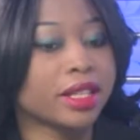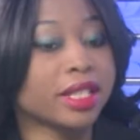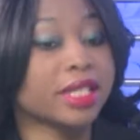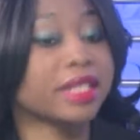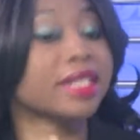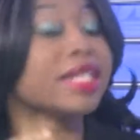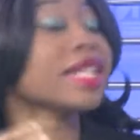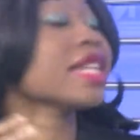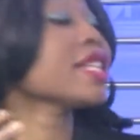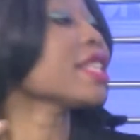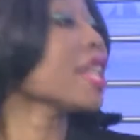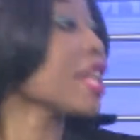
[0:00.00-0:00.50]
the
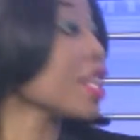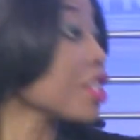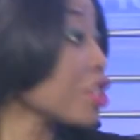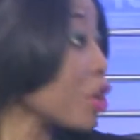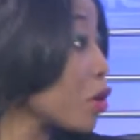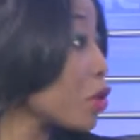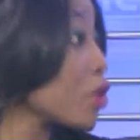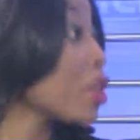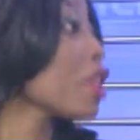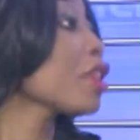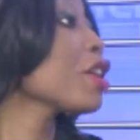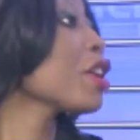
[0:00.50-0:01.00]
teenager
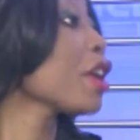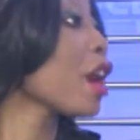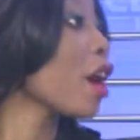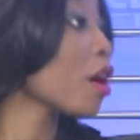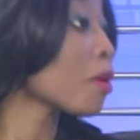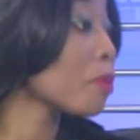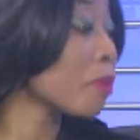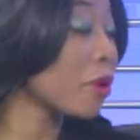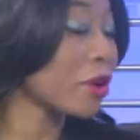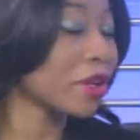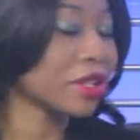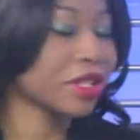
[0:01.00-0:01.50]
or the
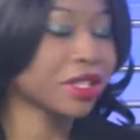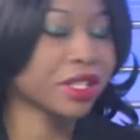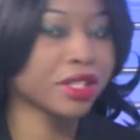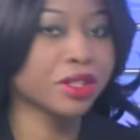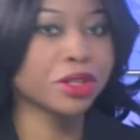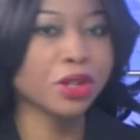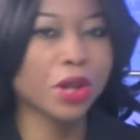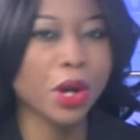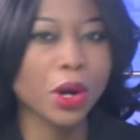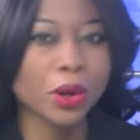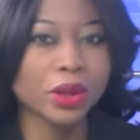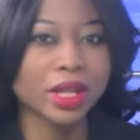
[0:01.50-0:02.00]
young
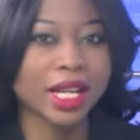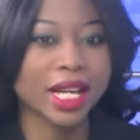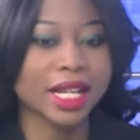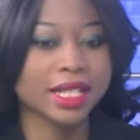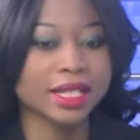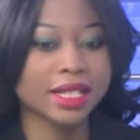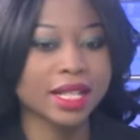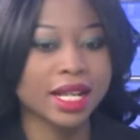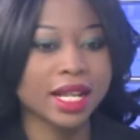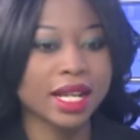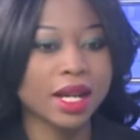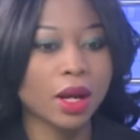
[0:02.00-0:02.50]
person know
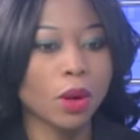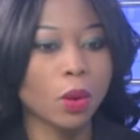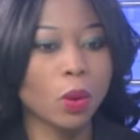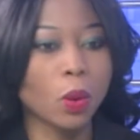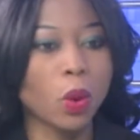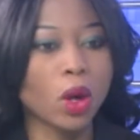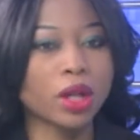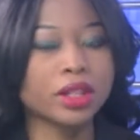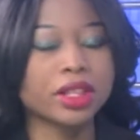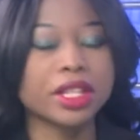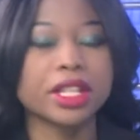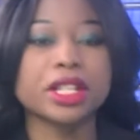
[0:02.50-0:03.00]
that
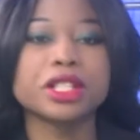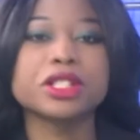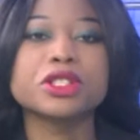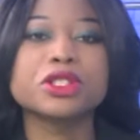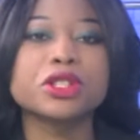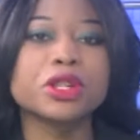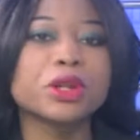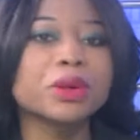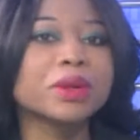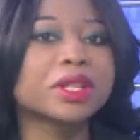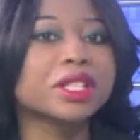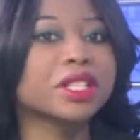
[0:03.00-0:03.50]
what they're
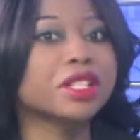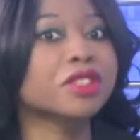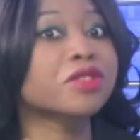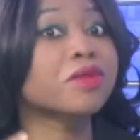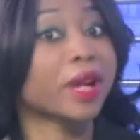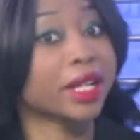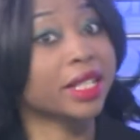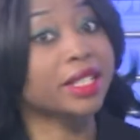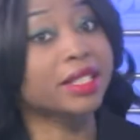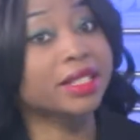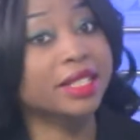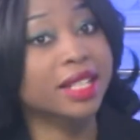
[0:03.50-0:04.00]
doing is
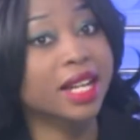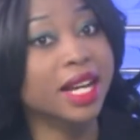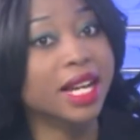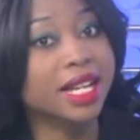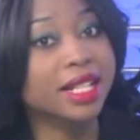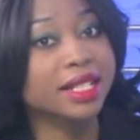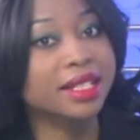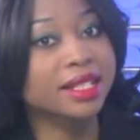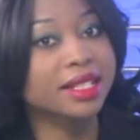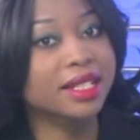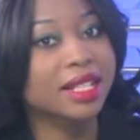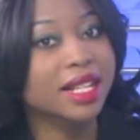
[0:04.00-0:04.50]

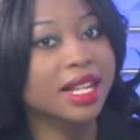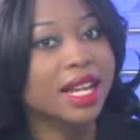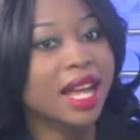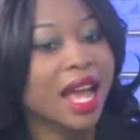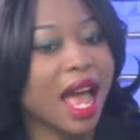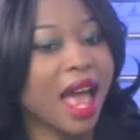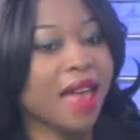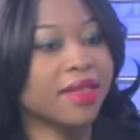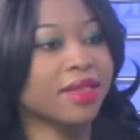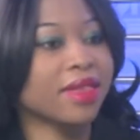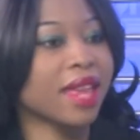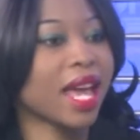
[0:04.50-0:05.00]
recognized
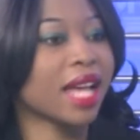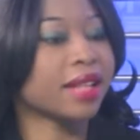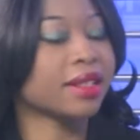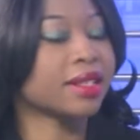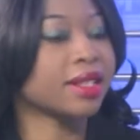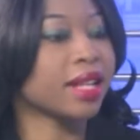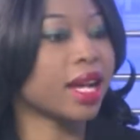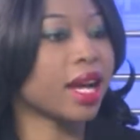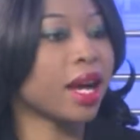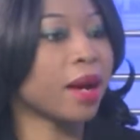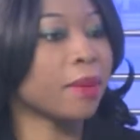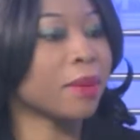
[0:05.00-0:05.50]
and
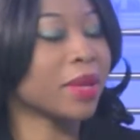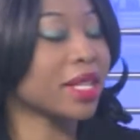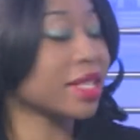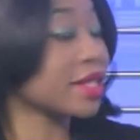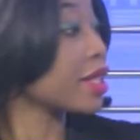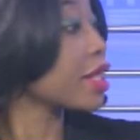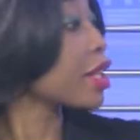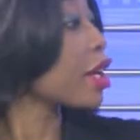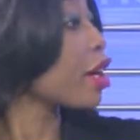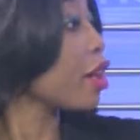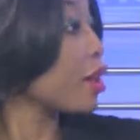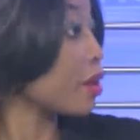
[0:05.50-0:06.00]
that it's
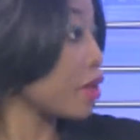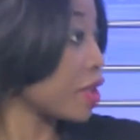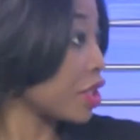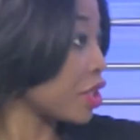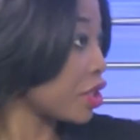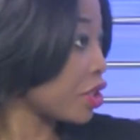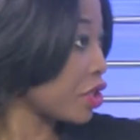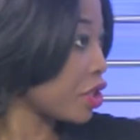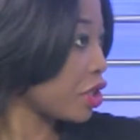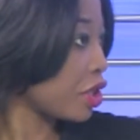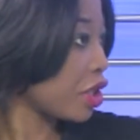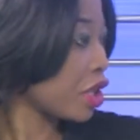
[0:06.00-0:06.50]

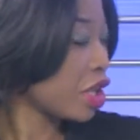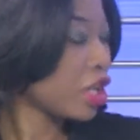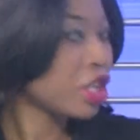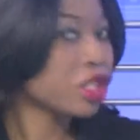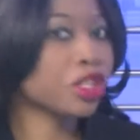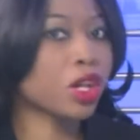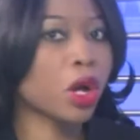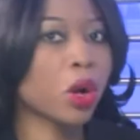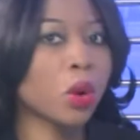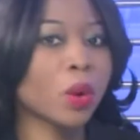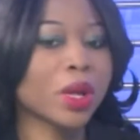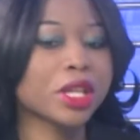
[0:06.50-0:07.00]
encouraged.
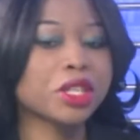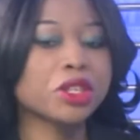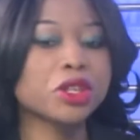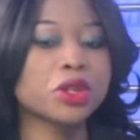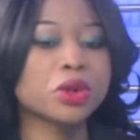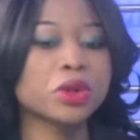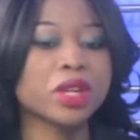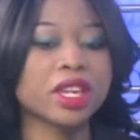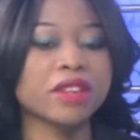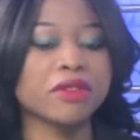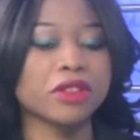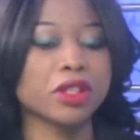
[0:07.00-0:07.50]
So when
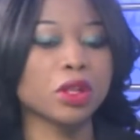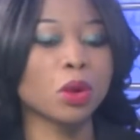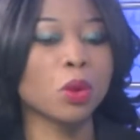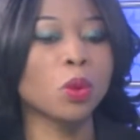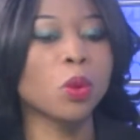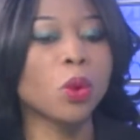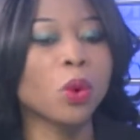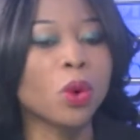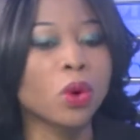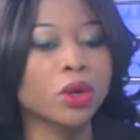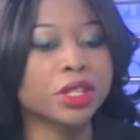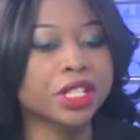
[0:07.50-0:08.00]
you give an
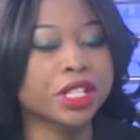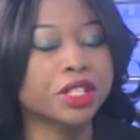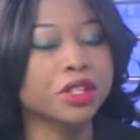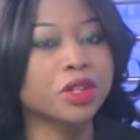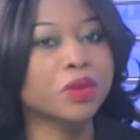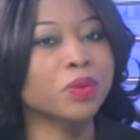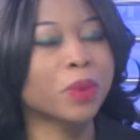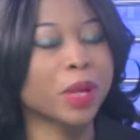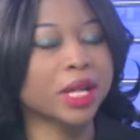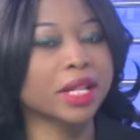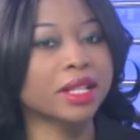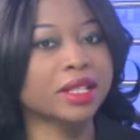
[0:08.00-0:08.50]
award and
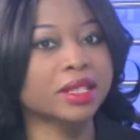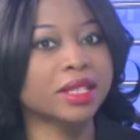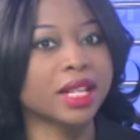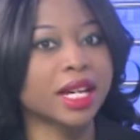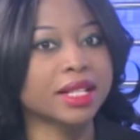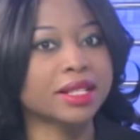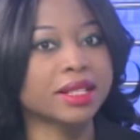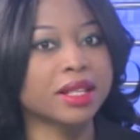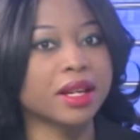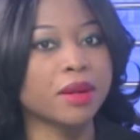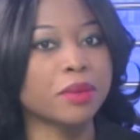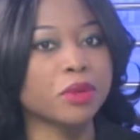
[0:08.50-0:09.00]
you
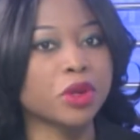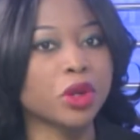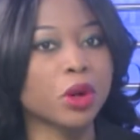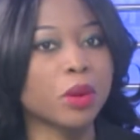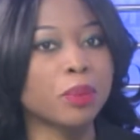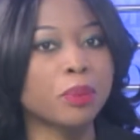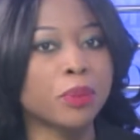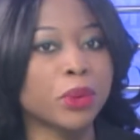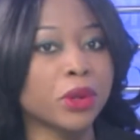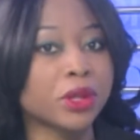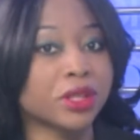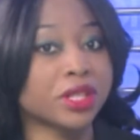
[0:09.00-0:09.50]
recognize them, you're
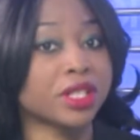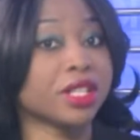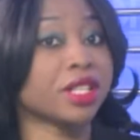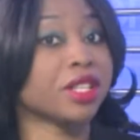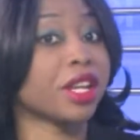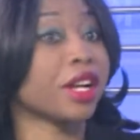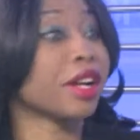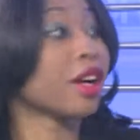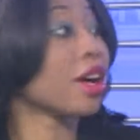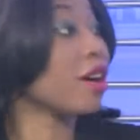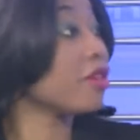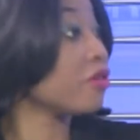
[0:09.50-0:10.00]
boosting
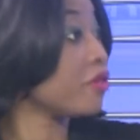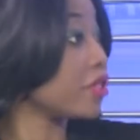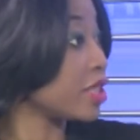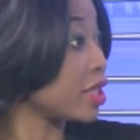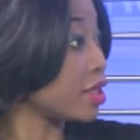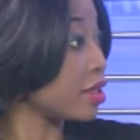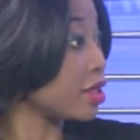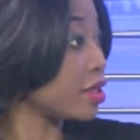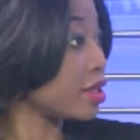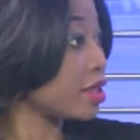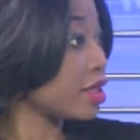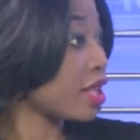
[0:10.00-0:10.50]
their
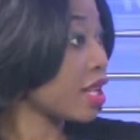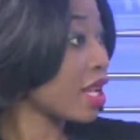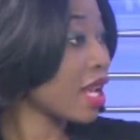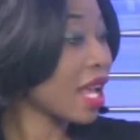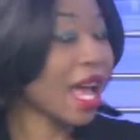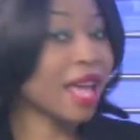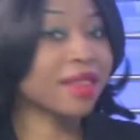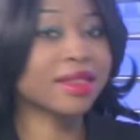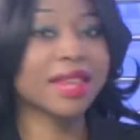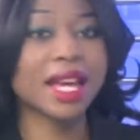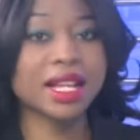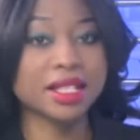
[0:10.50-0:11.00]
confidence,
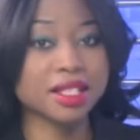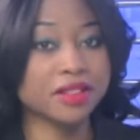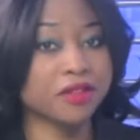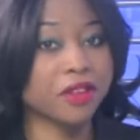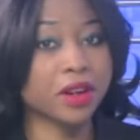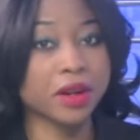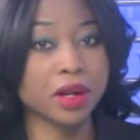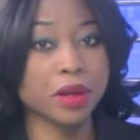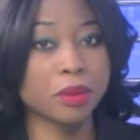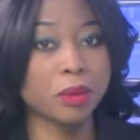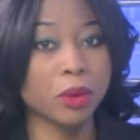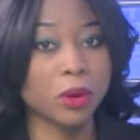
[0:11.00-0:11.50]
and that's
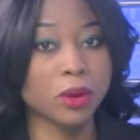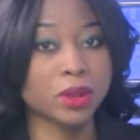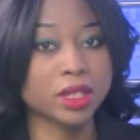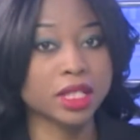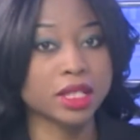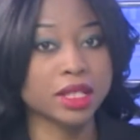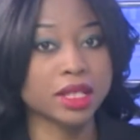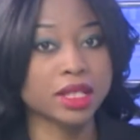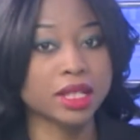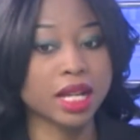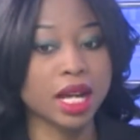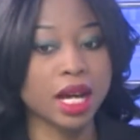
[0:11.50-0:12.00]
very
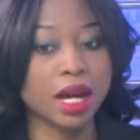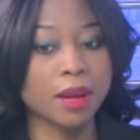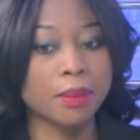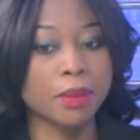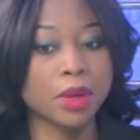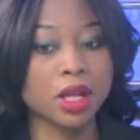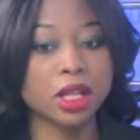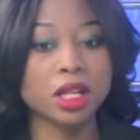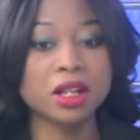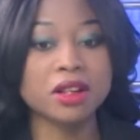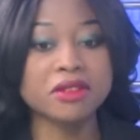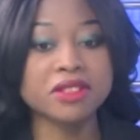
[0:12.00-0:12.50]
important.
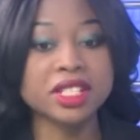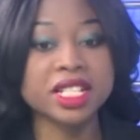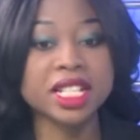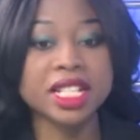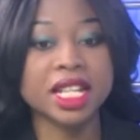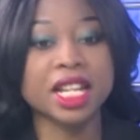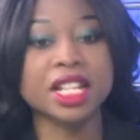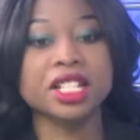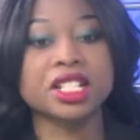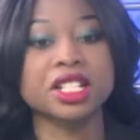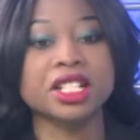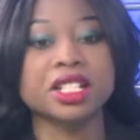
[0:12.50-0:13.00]
A lot of
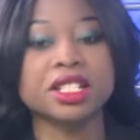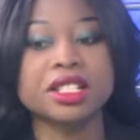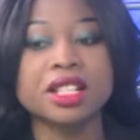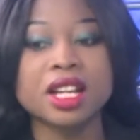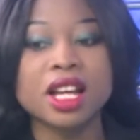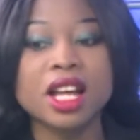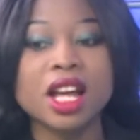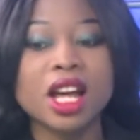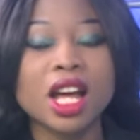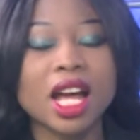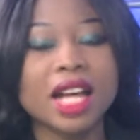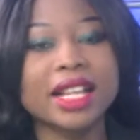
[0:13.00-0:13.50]
teenagers
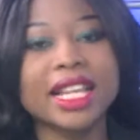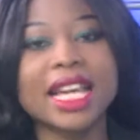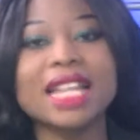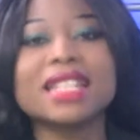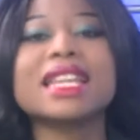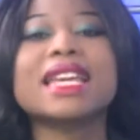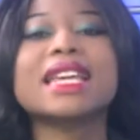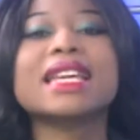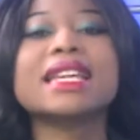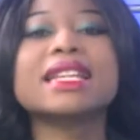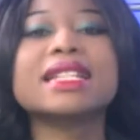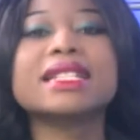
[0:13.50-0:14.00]
can
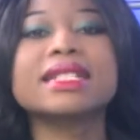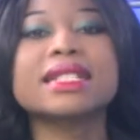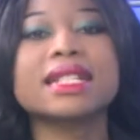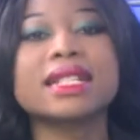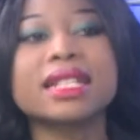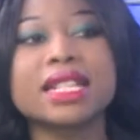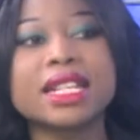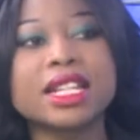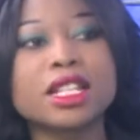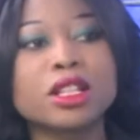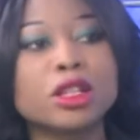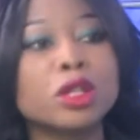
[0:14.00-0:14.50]

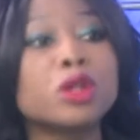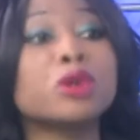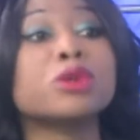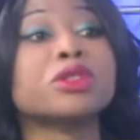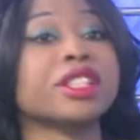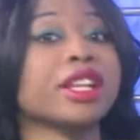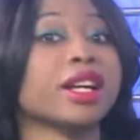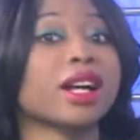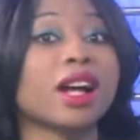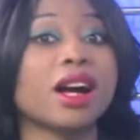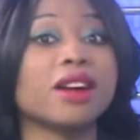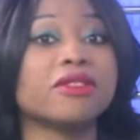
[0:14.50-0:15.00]
easily lose
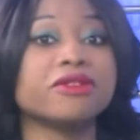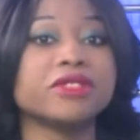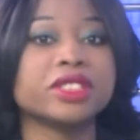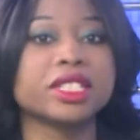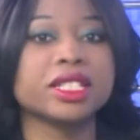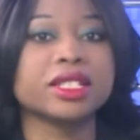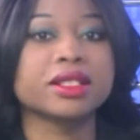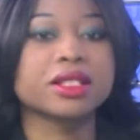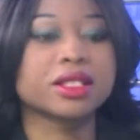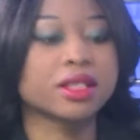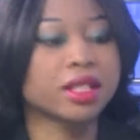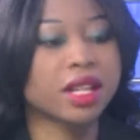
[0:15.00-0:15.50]
their
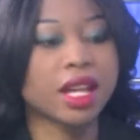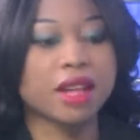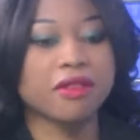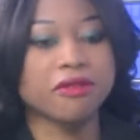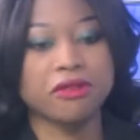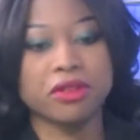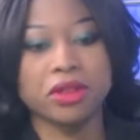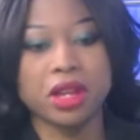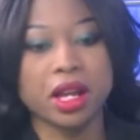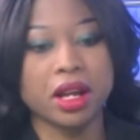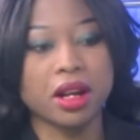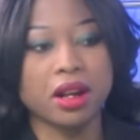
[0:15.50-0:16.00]
confidence
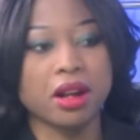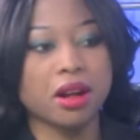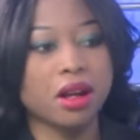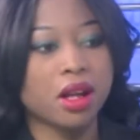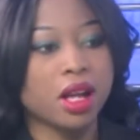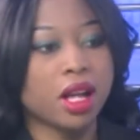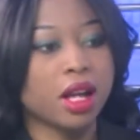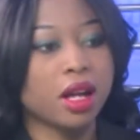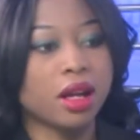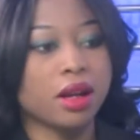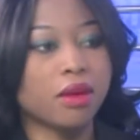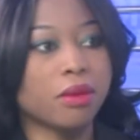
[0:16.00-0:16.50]
if they're
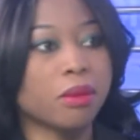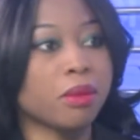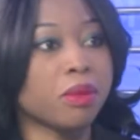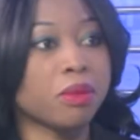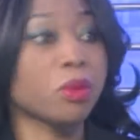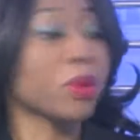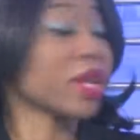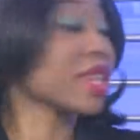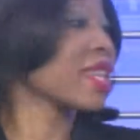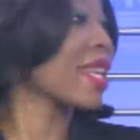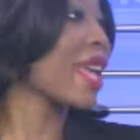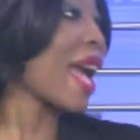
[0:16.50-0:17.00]

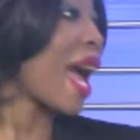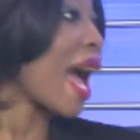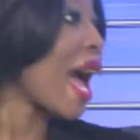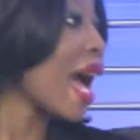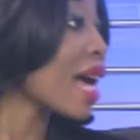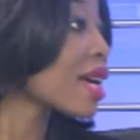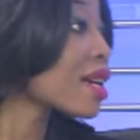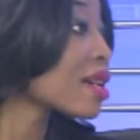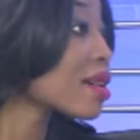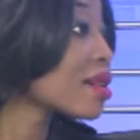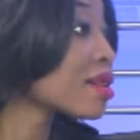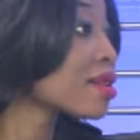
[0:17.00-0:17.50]
with
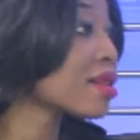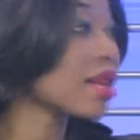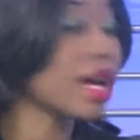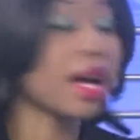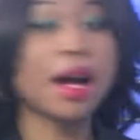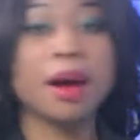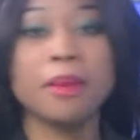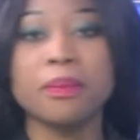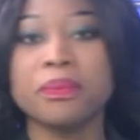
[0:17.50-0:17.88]
gangs.